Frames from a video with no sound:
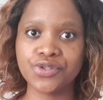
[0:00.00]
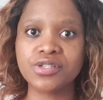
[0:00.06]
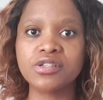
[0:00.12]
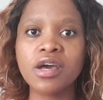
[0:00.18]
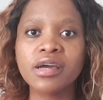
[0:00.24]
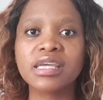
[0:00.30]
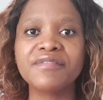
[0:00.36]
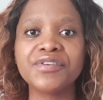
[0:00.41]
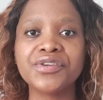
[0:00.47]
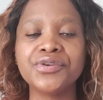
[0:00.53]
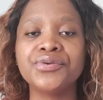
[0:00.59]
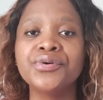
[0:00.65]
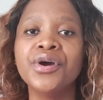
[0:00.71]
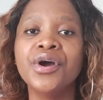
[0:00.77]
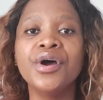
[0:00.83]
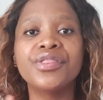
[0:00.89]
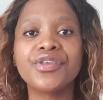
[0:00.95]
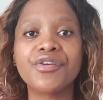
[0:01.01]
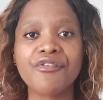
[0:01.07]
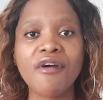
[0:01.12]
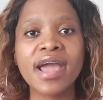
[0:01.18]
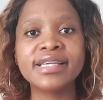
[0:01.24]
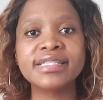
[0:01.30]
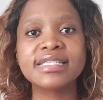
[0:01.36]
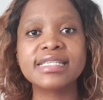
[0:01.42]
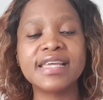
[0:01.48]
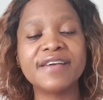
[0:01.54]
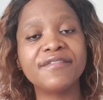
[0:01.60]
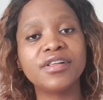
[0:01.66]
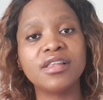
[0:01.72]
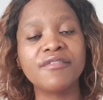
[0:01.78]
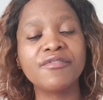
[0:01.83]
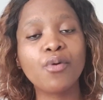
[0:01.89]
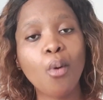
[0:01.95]
So it's not giving you the right
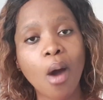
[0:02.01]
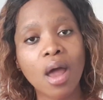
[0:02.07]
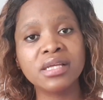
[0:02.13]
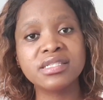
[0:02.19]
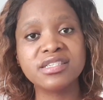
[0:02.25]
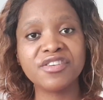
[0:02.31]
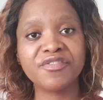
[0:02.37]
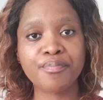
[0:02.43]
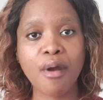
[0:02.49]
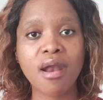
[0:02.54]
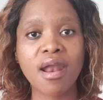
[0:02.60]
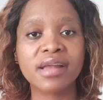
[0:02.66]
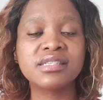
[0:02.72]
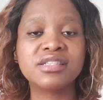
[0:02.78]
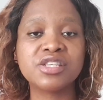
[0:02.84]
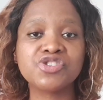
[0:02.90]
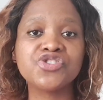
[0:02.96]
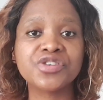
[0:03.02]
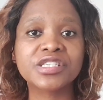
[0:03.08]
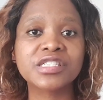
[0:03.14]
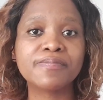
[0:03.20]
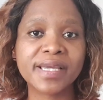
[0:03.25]
level of quality of product that you're